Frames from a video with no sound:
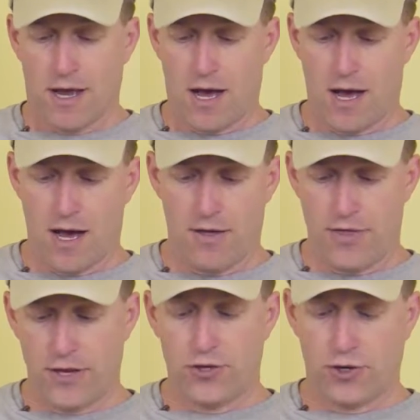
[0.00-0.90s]

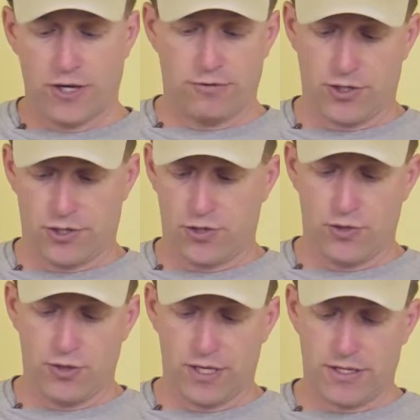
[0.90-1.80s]
then you could just
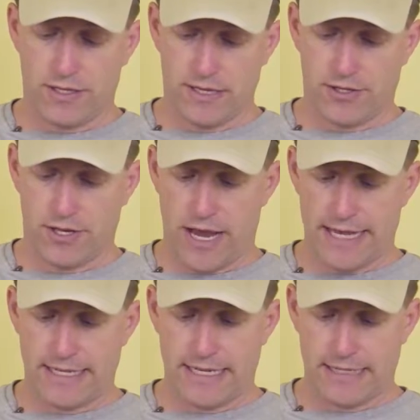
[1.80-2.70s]
use this
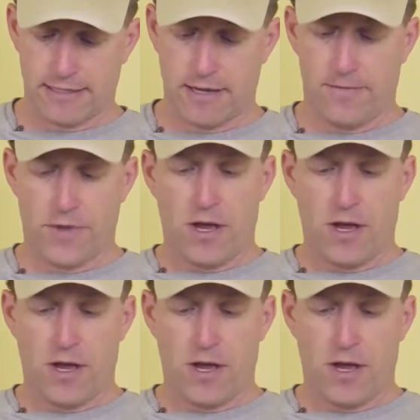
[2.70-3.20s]
as it is.